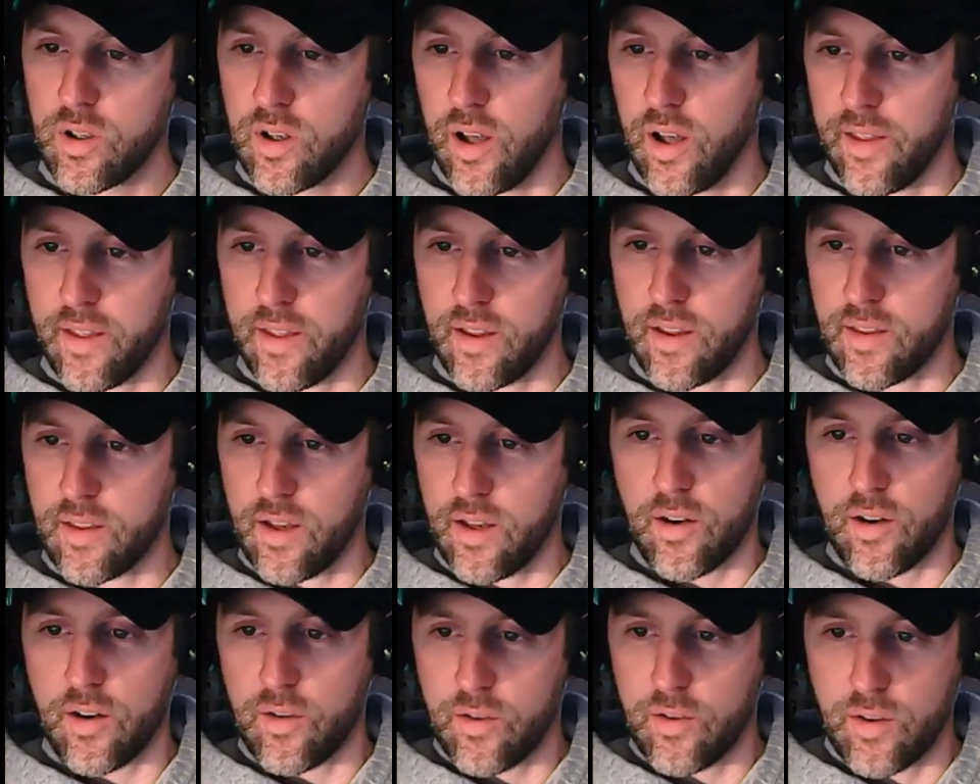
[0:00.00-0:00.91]
I think
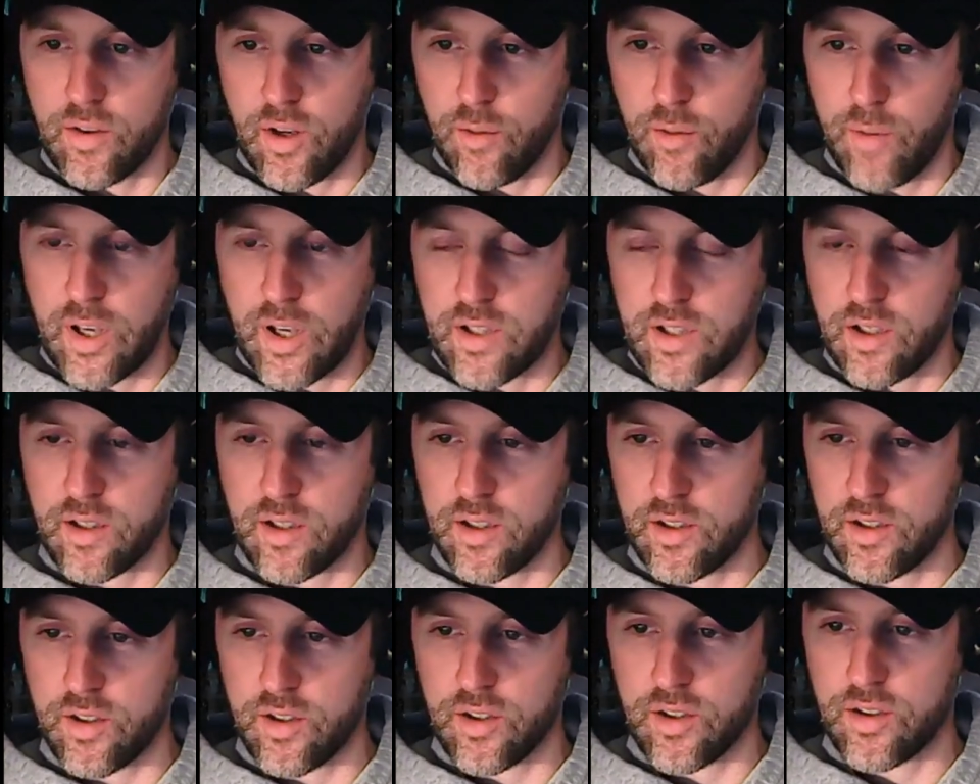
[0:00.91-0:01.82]
they're
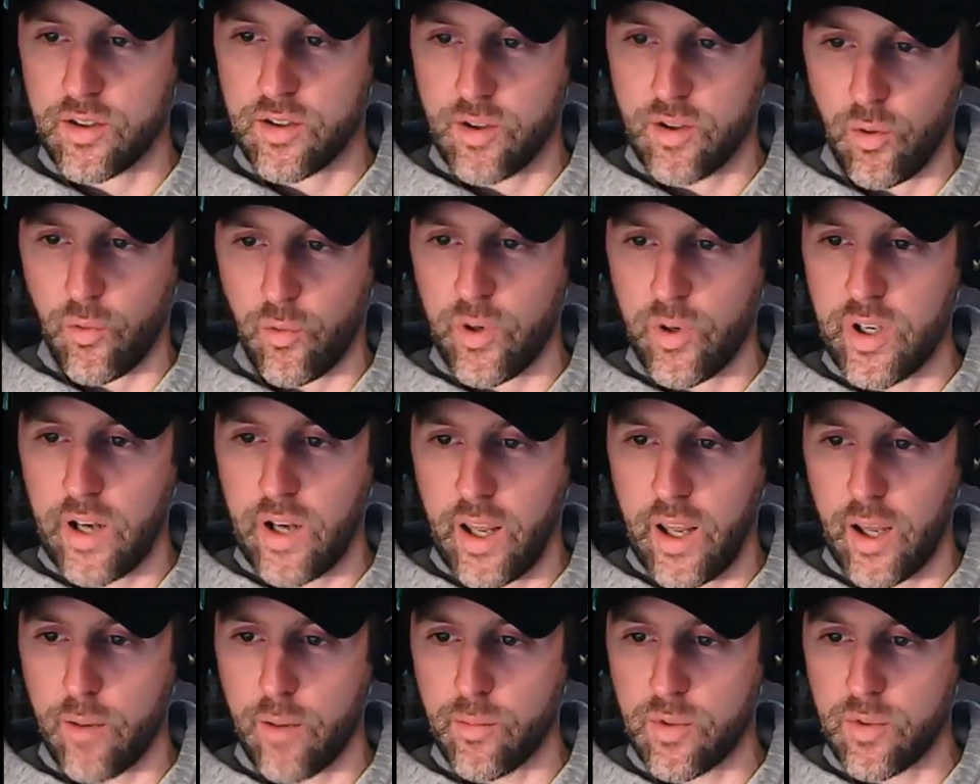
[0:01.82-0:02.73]
basically just the
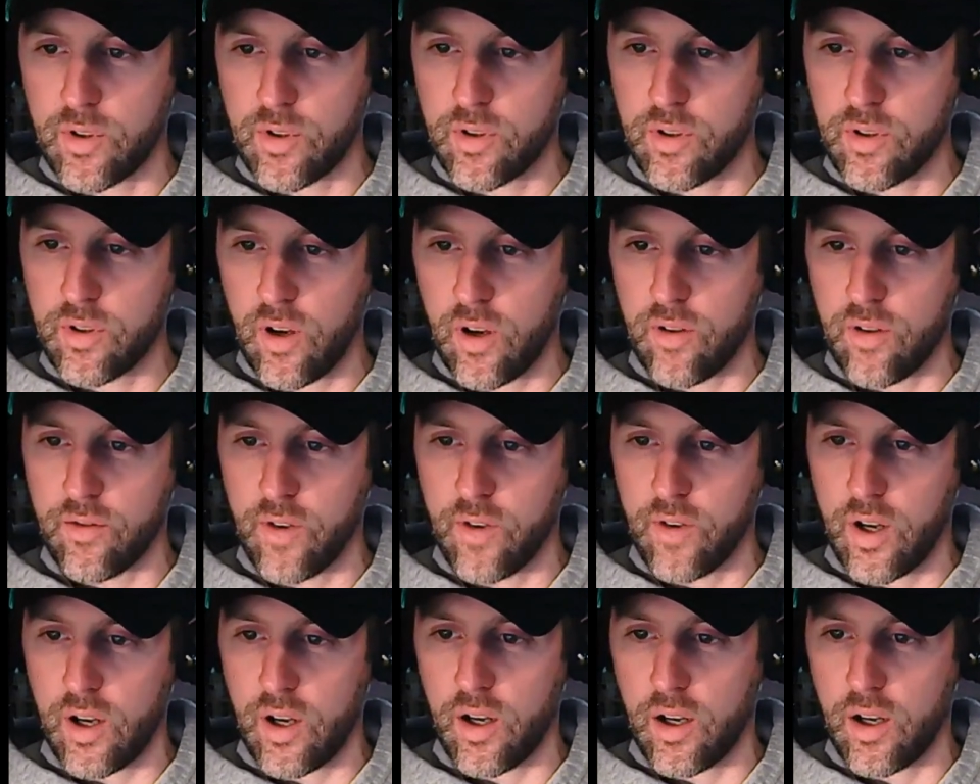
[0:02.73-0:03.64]
renamed of
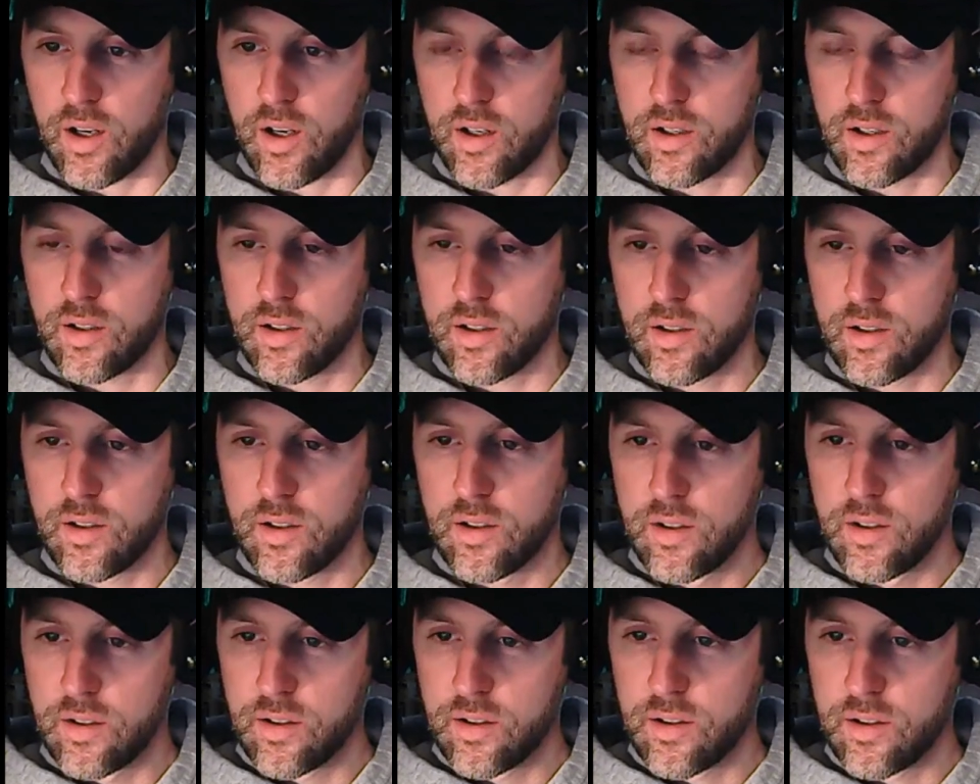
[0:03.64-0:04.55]
the
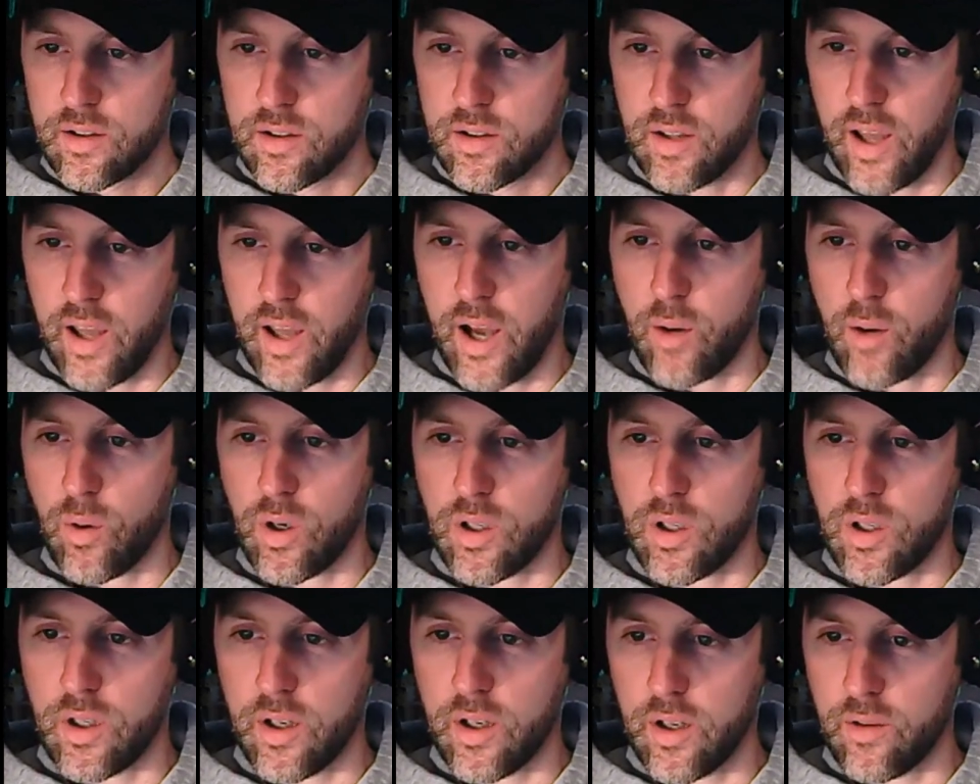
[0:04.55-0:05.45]

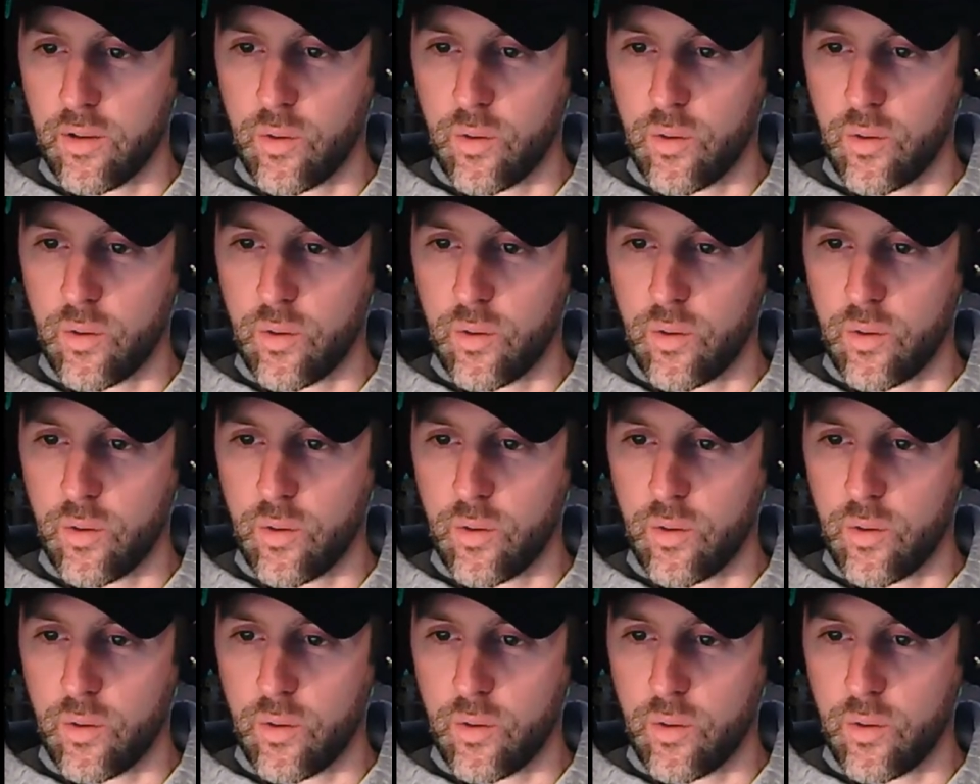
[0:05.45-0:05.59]
Aquaclear.